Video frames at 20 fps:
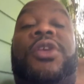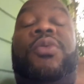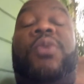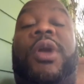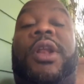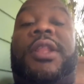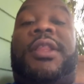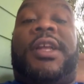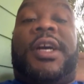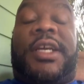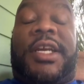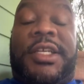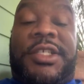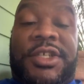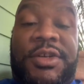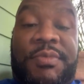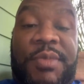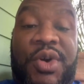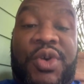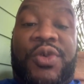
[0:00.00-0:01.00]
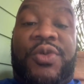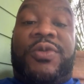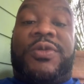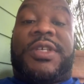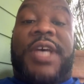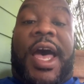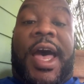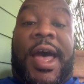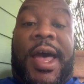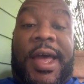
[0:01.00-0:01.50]
You want to look at your
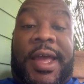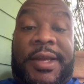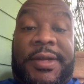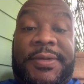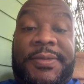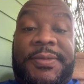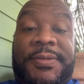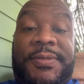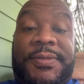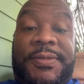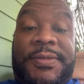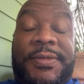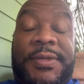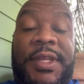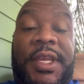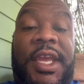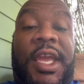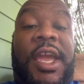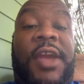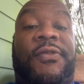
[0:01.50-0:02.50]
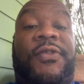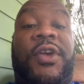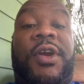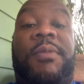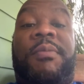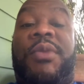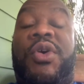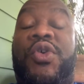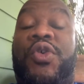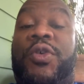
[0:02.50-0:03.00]
moon sign. If
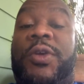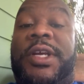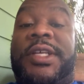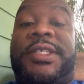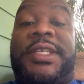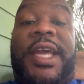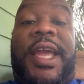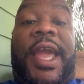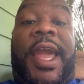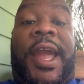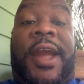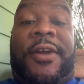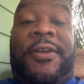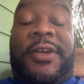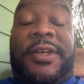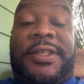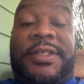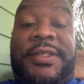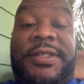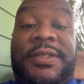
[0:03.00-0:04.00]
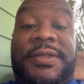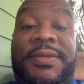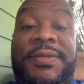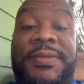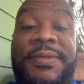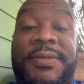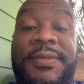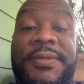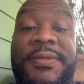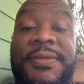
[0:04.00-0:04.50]
your moon is in Aries,
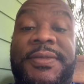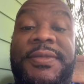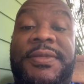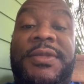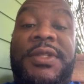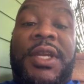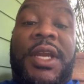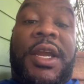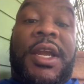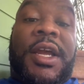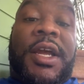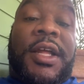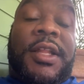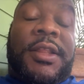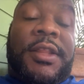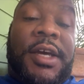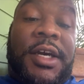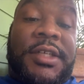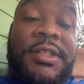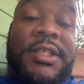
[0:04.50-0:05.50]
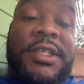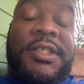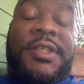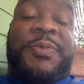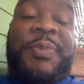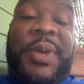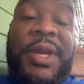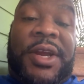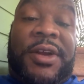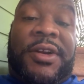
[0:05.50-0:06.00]
look to
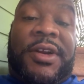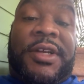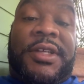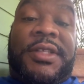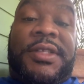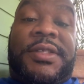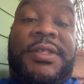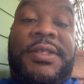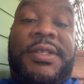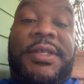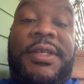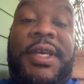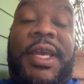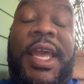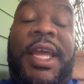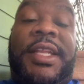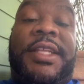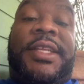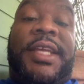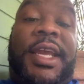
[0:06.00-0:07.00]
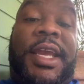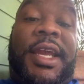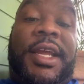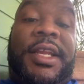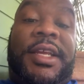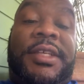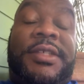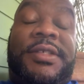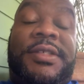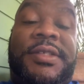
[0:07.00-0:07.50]
spirits and
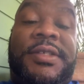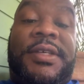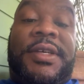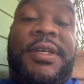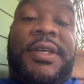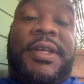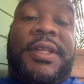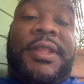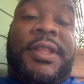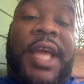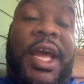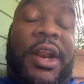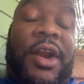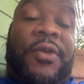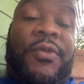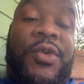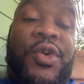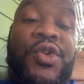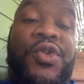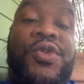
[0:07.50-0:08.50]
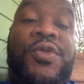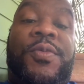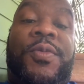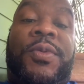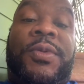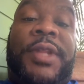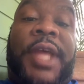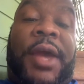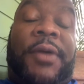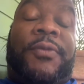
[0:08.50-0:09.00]
deities that
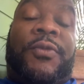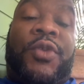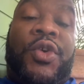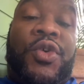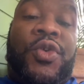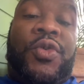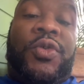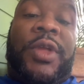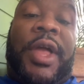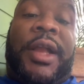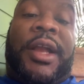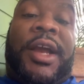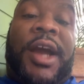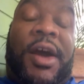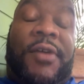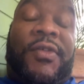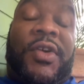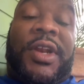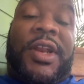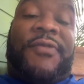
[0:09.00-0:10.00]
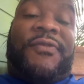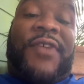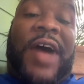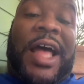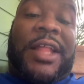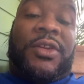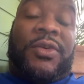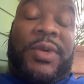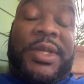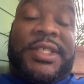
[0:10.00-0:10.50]
rule and govern the
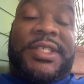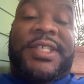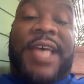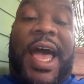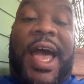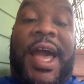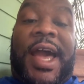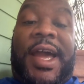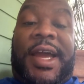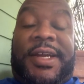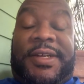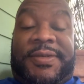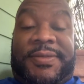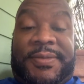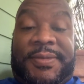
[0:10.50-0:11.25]
following sign.